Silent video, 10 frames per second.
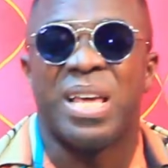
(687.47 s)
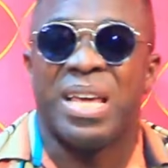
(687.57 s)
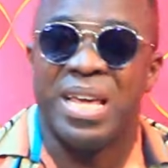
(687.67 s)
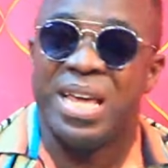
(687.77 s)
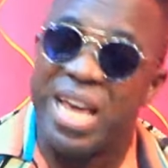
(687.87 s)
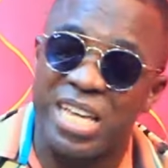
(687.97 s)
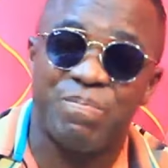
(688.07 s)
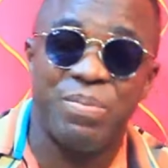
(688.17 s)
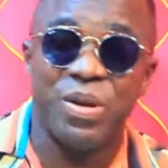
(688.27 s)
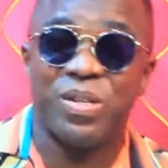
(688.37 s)
he is
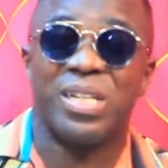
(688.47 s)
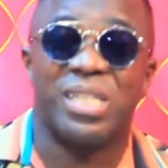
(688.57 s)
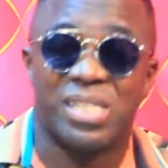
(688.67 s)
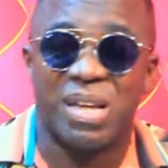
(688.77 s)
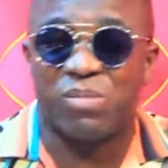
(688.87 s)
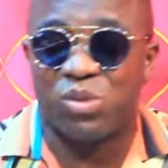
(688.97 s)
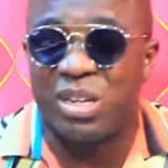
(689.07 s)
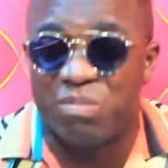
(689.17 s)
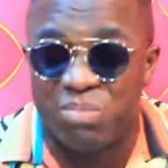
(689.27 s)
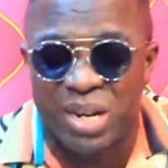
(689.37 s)
building some
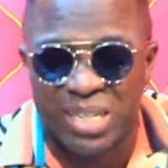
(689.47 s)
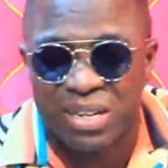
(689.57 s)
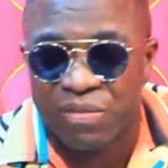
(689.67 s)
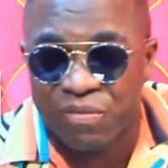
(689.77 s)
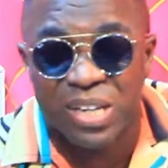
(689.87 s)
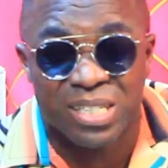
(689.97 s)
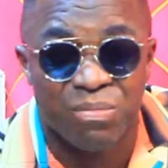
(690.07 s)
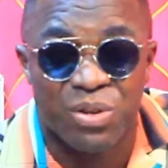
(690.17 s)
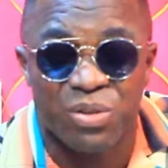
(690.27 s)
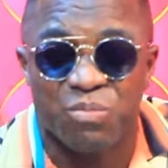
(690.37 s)
solid brand in the
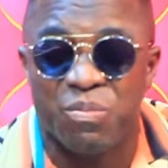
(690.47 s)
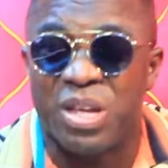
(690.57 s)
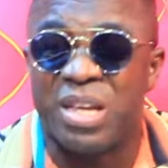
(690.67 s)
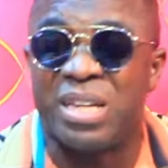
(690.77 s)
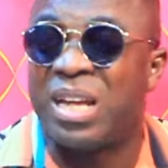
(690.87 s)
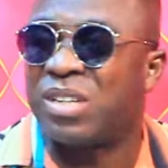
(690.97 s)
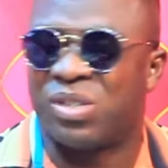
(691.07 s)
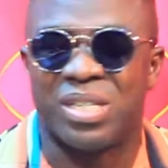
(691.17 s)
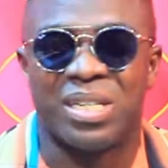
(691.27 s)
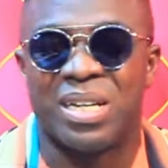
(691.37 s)
fashion industry.